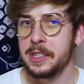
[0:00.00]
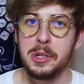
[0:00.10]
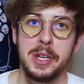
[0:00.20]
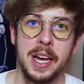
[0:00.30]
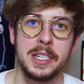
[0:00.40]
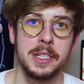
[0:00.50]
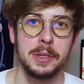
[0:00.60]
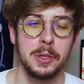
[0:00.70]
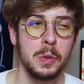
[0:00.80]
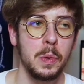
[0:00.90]
This was
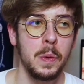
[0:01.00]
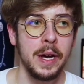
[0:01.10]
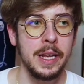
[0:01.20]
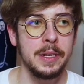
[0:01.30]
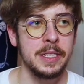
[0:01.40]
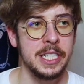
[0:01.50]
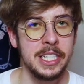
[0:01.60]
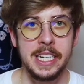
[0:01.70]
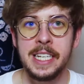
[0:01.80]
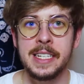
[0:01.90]
actually quite
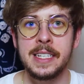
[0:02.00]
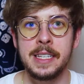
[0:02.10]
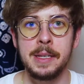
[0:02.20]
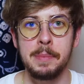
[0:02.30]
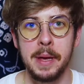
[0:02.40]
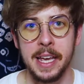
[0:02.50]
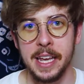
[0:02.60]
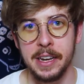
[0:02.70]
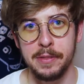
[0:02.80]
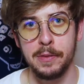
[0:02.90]
geniusly
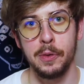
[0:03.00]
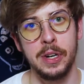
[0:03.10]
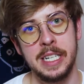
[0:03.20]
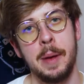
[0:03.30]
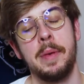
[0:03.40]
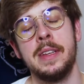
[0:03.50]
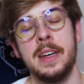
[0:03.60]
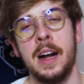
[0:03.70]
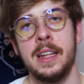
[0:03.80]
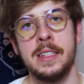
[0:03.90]
made for Japanese
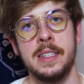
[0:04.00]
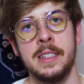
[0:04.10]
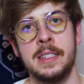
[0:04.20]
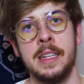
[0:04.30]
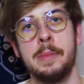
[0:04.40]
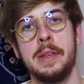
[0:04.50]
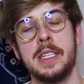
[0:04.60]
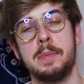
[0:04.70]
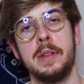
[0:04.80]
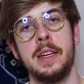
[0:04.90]
audiences, and let me
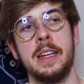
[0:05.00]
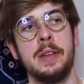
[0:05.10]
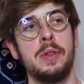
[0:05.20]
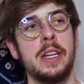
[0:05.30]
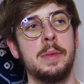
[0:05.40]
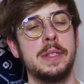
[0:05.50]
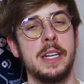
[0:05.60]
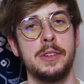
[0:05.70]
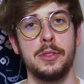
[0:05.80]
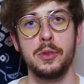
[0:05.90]
explain. It really comes
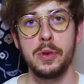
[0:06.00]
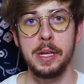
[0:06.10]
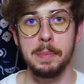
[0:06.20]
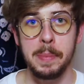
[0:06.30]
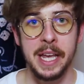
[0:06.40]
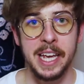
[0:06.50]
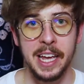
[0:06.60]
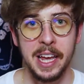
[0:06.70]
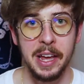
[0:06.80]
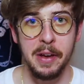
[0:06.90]
down to three
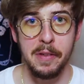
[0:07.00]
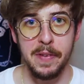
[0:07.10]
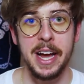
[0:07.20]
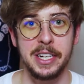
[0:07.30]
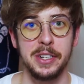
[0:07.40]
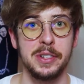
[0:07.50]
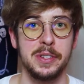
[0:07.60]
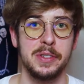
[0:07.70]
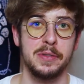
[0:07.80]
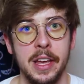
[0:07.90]
big
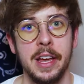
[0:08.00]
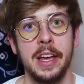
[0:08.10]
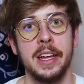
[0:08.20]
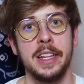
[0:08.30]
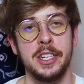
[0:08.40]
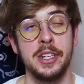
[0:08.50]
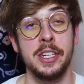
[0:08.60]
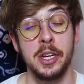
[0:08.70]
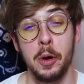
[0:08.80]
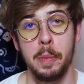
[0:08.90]
factors that you
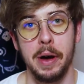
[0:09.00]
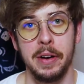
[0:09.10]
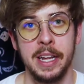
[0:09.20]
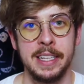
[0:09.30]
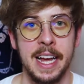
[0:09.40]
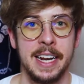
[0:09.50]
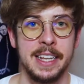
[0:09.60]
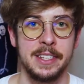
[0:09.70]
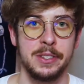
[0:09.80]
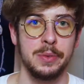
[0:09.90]
need to know about, and that
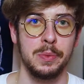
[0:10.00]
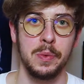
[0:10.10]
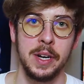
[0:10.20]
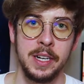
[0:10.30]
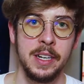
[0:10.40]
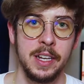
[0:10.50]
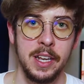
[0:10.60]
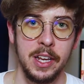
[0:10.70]
is 1.